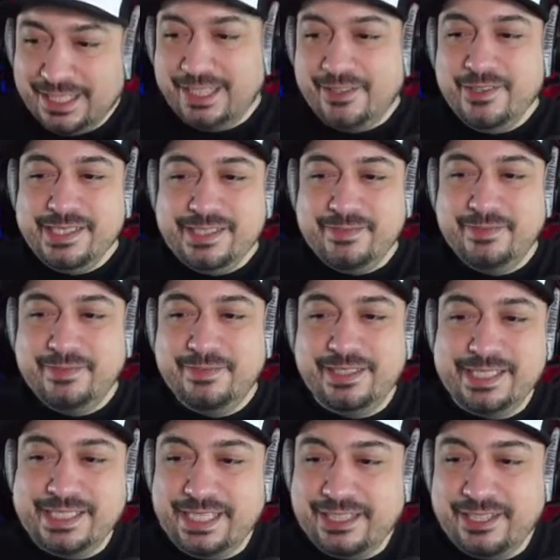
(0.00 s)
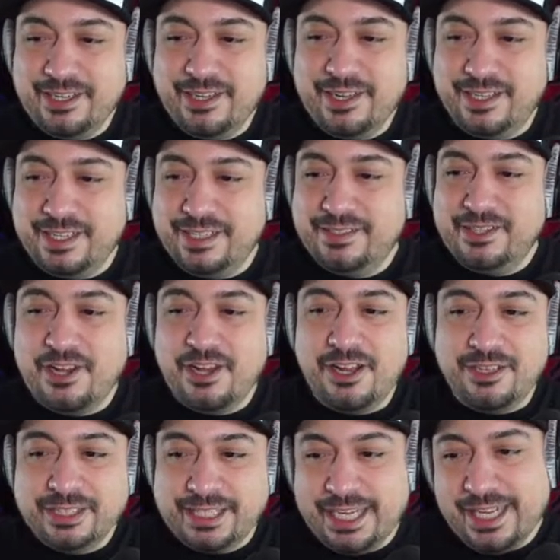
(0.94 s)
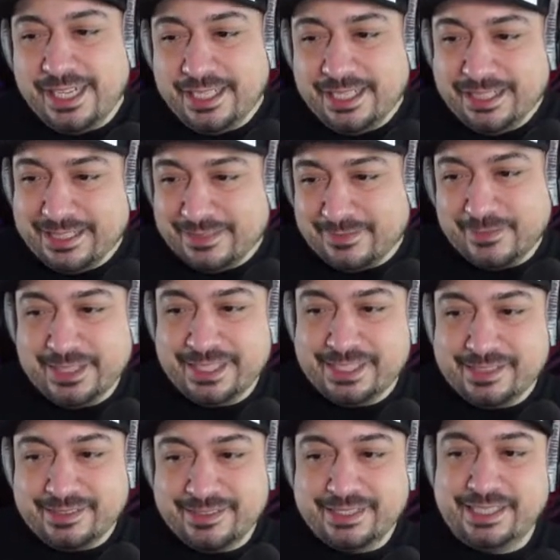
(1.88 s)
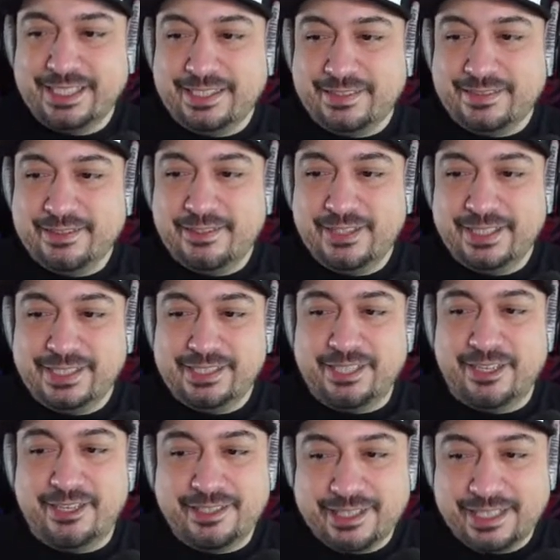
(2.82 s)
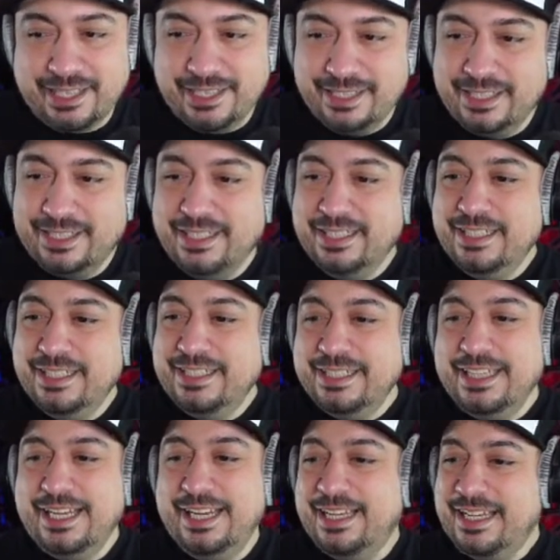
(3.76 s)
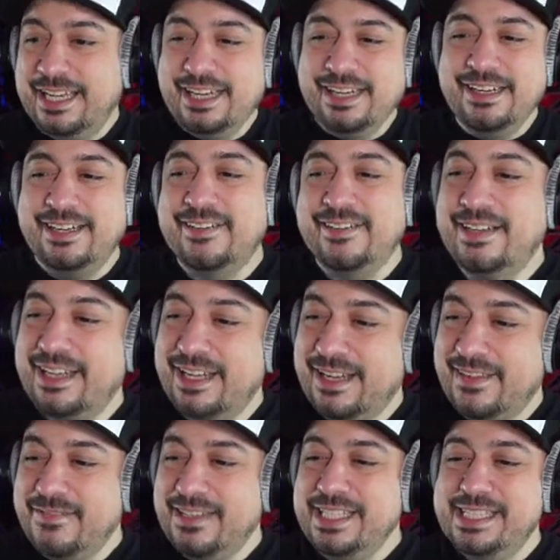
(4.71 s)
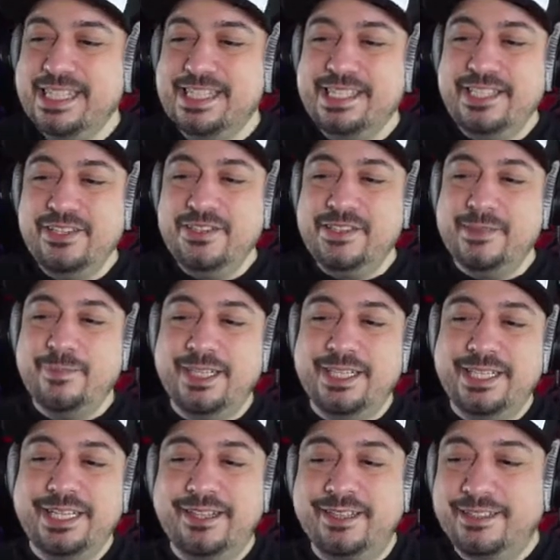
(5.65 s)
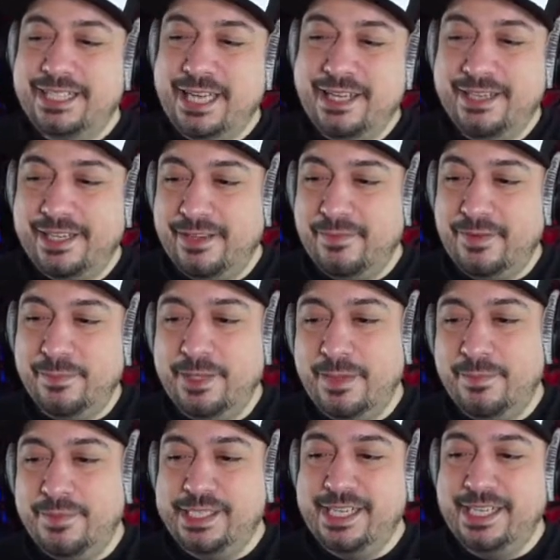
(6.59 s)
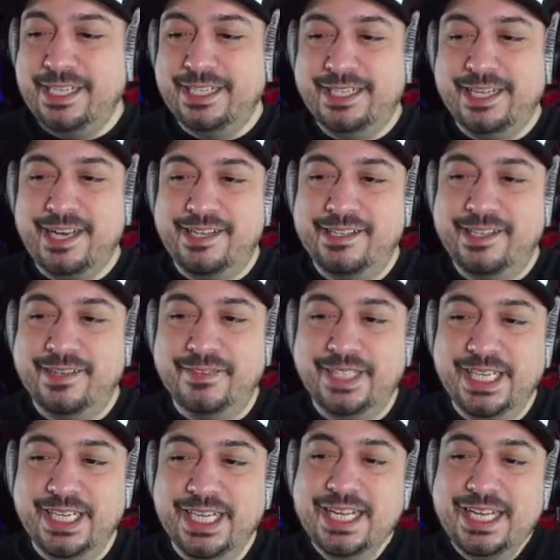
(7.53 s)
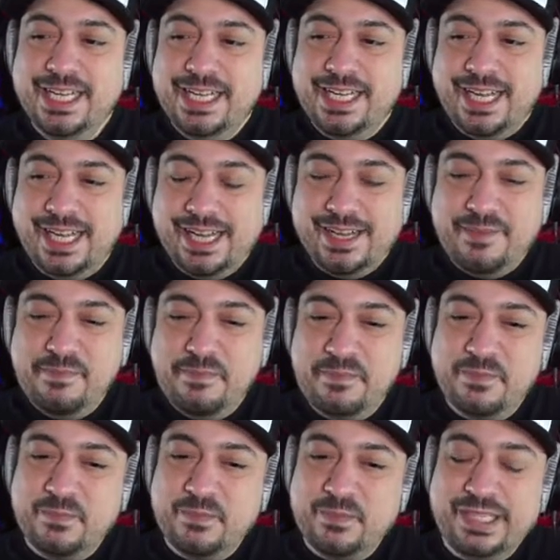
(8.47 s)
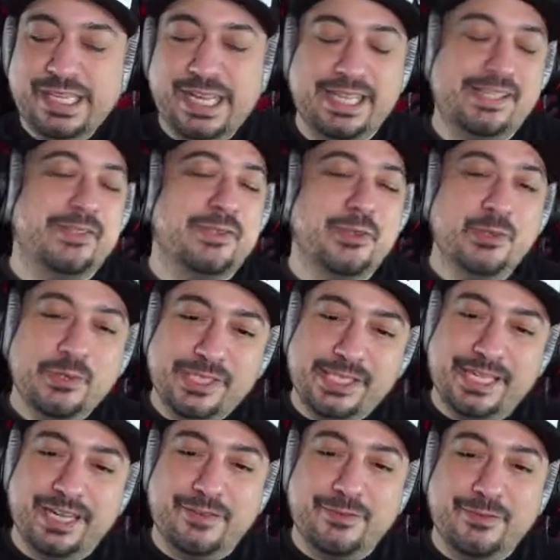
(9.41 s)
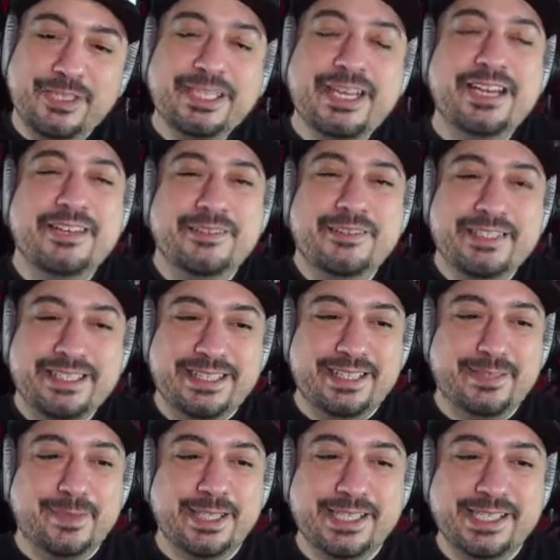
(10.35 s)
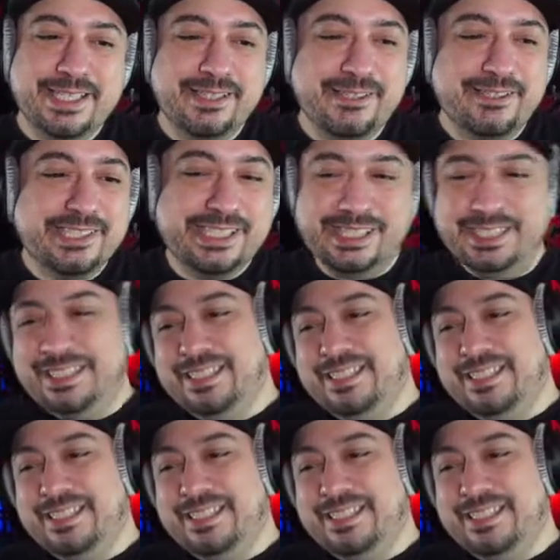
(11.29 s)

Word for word: always want to say talking because it looks like Chris talking. Talking. Yeah, I don't know. He says he used the Mandela, if I'm not mistaken. Gotta love it. Yeah, so cool stuff. What do you think about this, Lotus?